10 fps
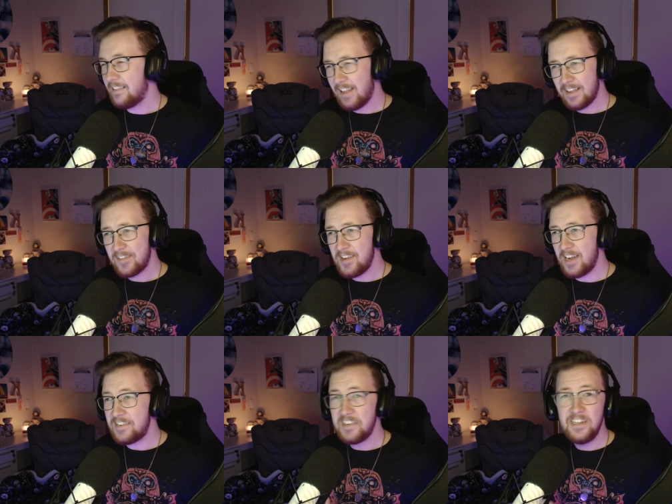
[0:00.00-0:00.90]
Last
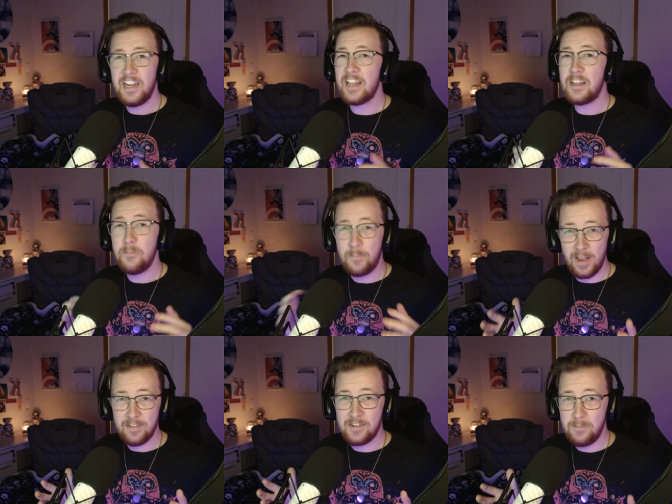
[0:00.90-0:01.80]
night didn't get the
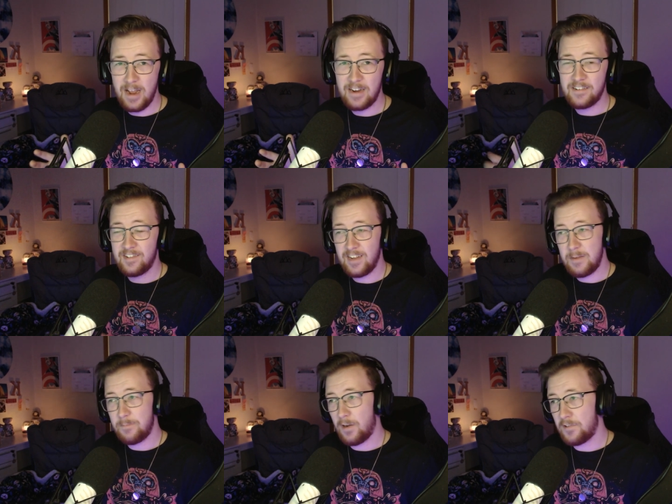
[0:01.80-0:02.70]
best amount of
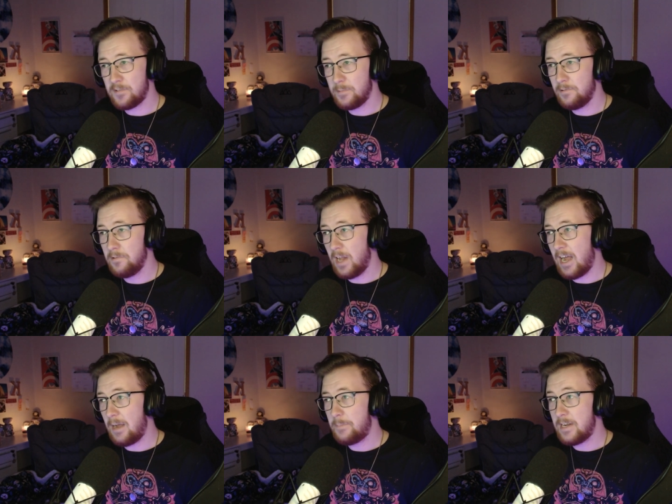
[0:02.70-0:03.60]
sleep possible
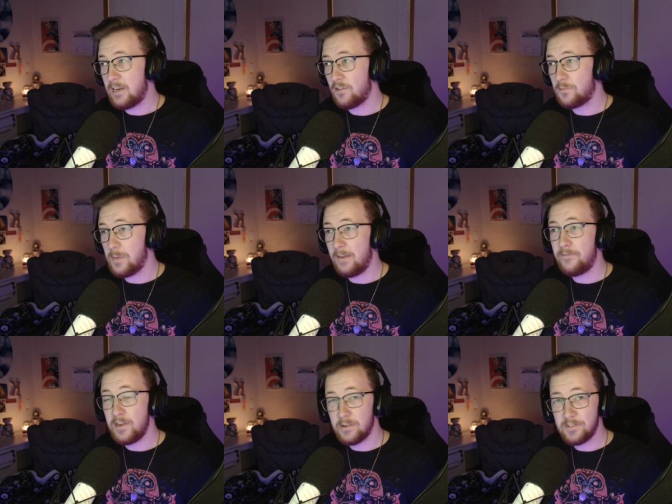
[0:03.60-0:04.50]
uh, because my
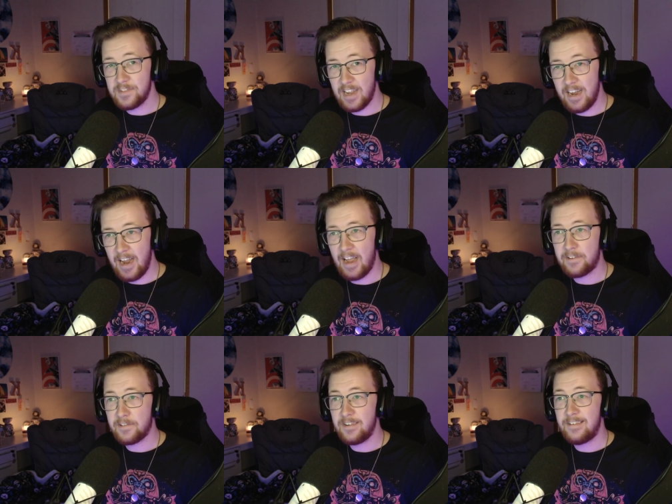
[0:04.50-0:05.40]
fiance
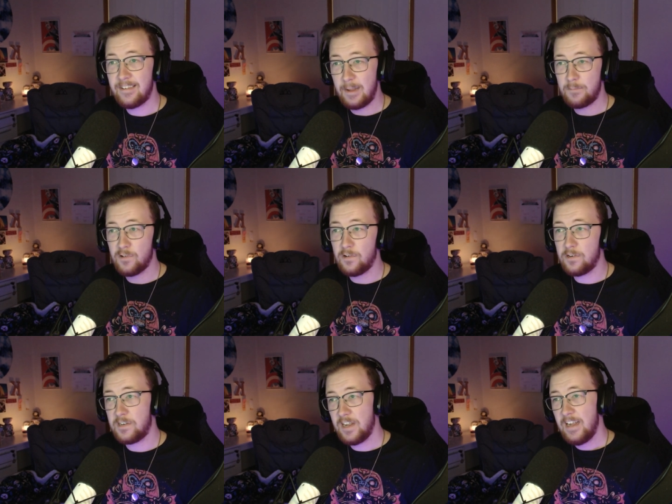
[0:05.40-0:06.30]
actually slept
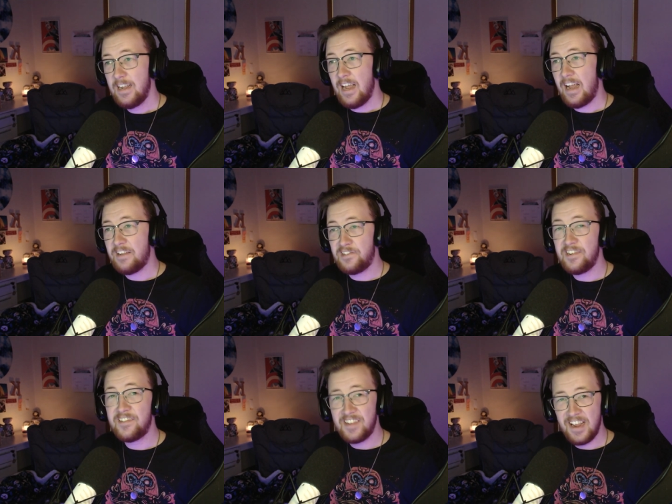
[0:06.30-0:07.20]
talked and
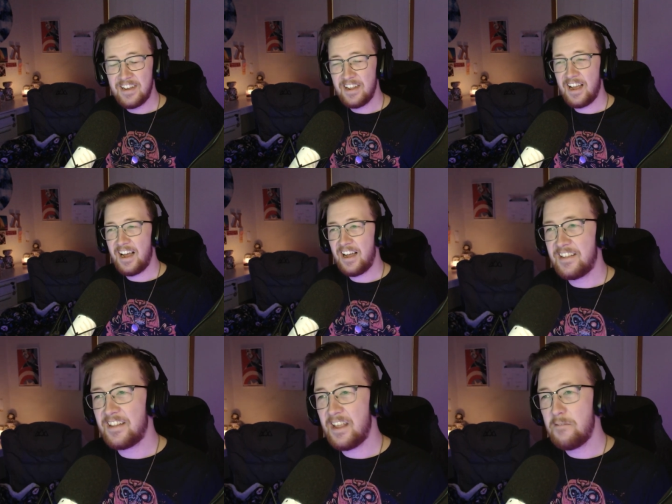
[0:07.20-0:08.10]
she said uh,
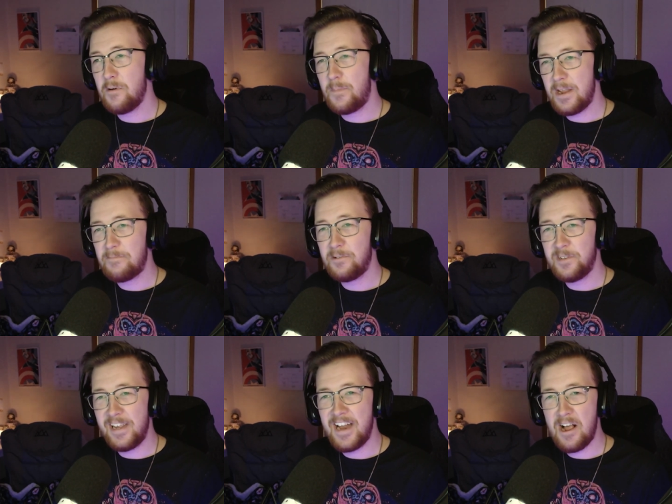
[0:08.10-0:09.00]
that there were
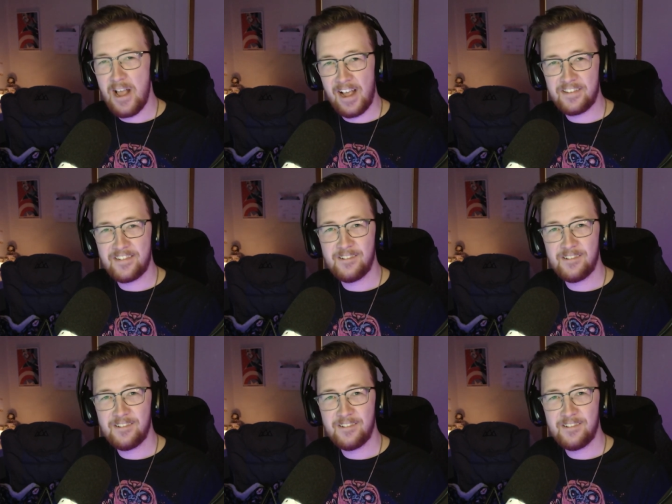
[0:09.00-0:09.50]
people in our house.